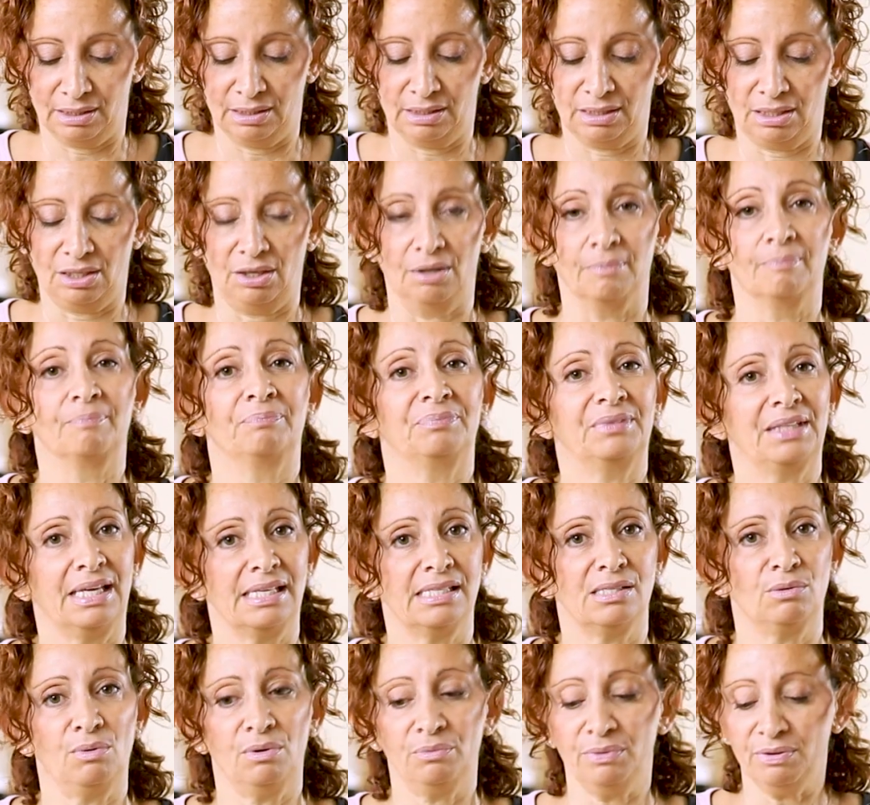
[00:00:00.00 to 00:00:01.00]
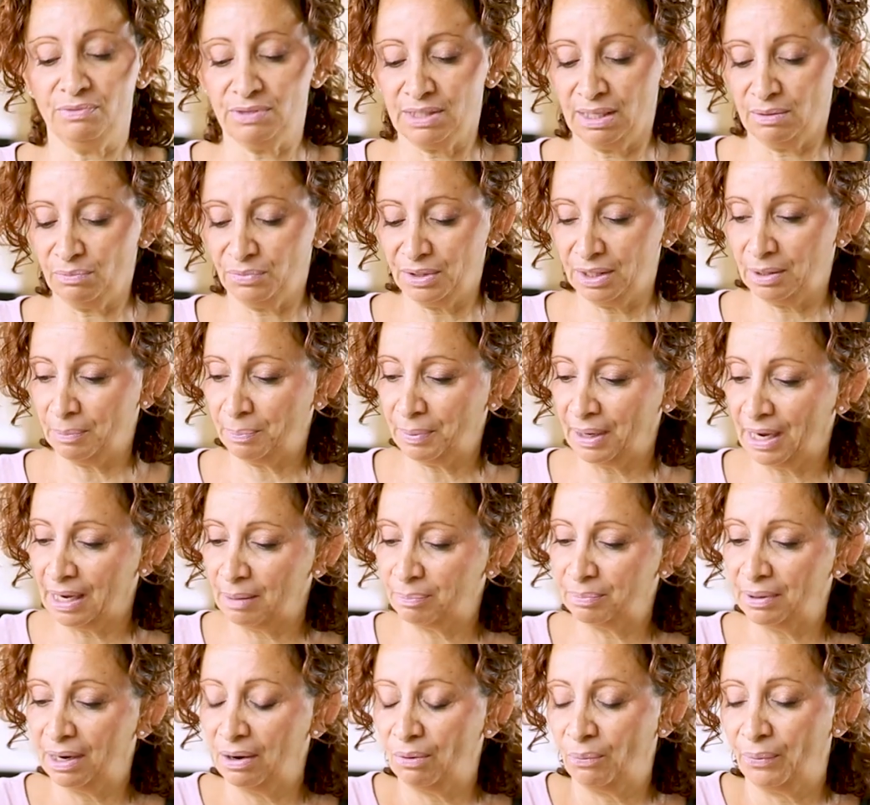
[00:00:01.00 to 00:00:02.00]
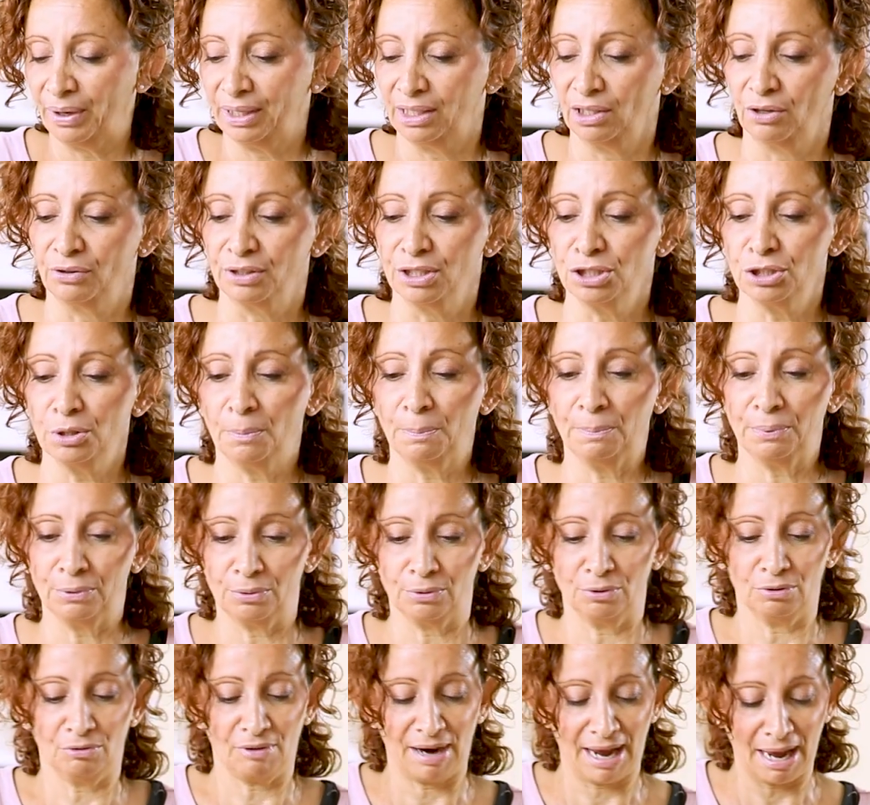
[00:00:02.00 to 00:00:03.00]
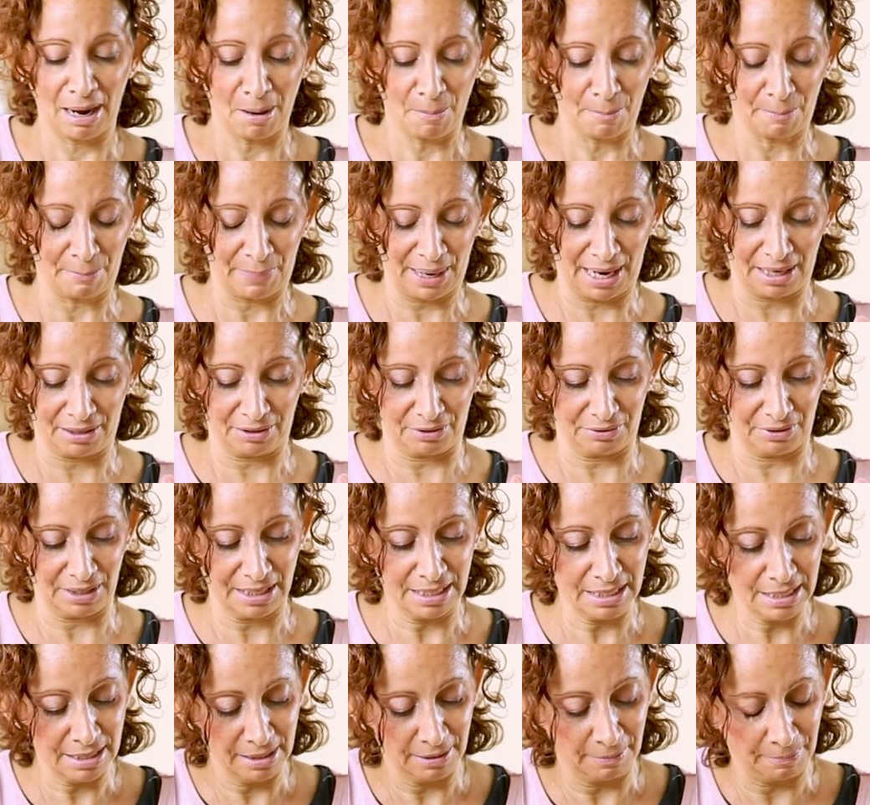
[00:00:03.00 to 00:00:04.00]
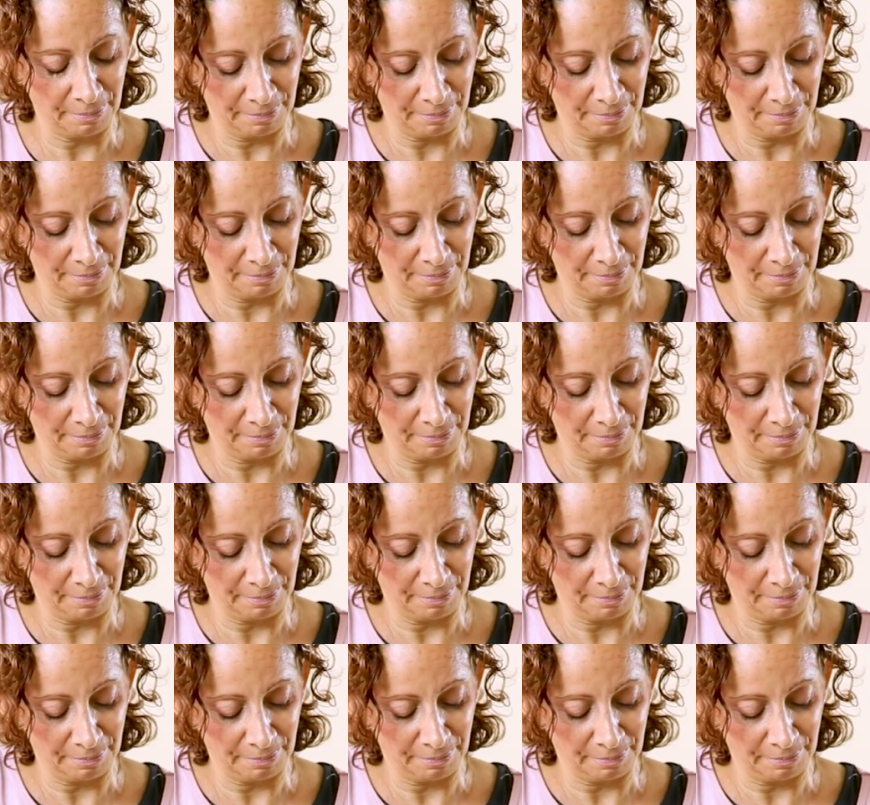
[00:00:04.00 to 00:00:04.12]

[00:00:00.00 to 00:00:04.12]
So that's what we've done with the paper, and we're going to pour our batter in.